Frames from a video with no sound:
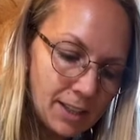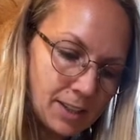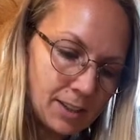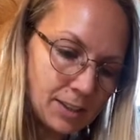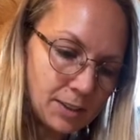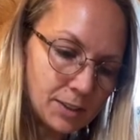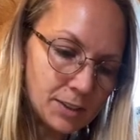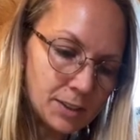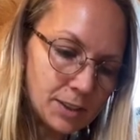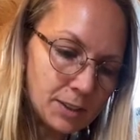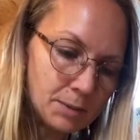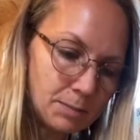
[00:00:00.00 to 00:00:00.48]

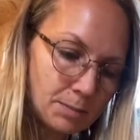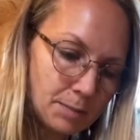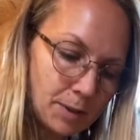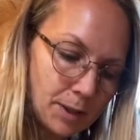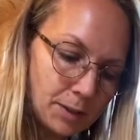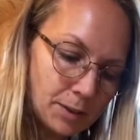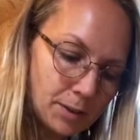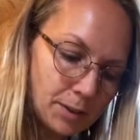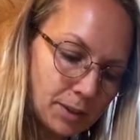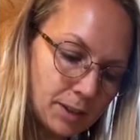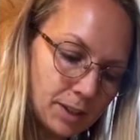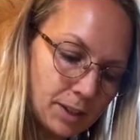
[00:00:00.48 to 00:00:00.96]
onto
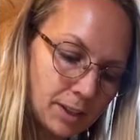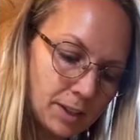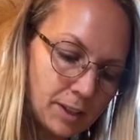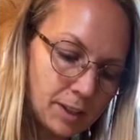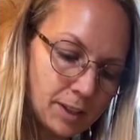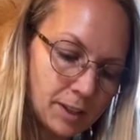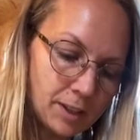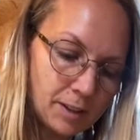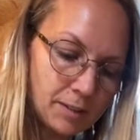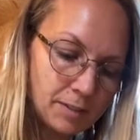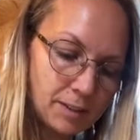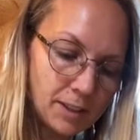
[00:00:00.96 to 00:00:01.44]
both
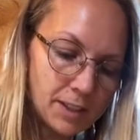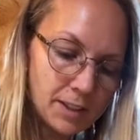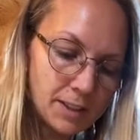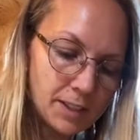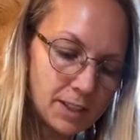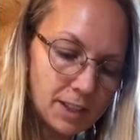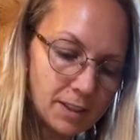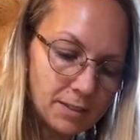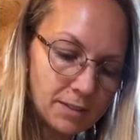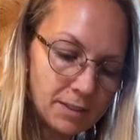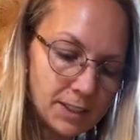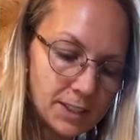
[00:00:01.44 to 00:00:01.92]
of the
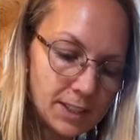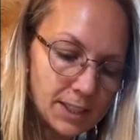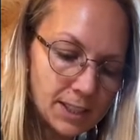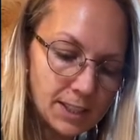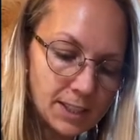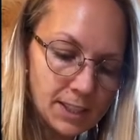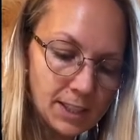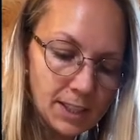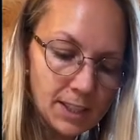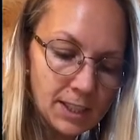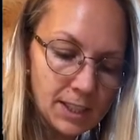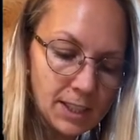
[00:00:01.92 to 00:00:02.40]

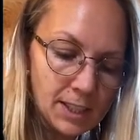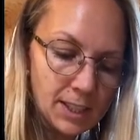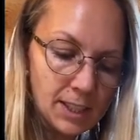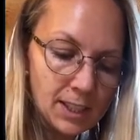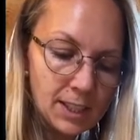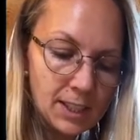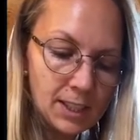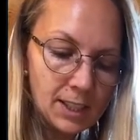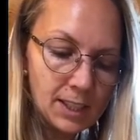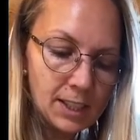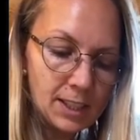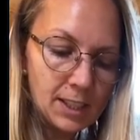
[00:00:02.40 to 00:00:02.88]
surfaces.
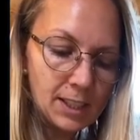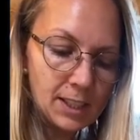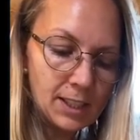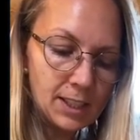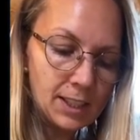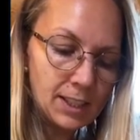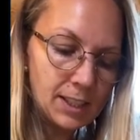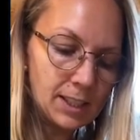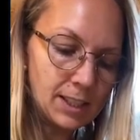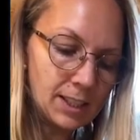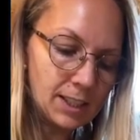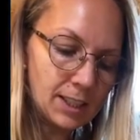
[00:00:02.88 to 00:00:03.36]

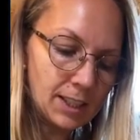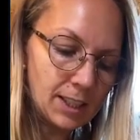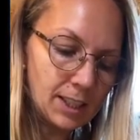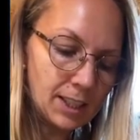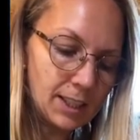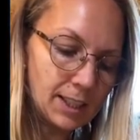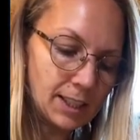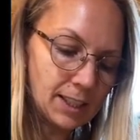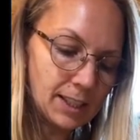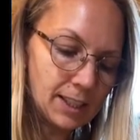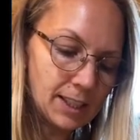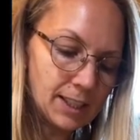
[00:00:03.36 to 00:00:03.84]

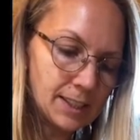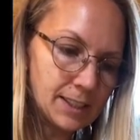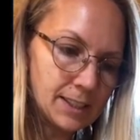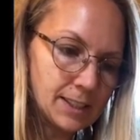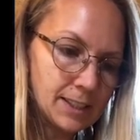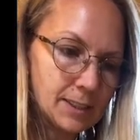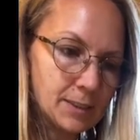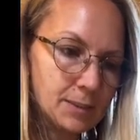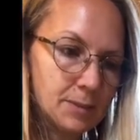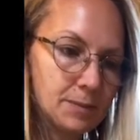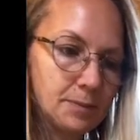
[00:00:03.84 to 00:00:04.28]
Like this.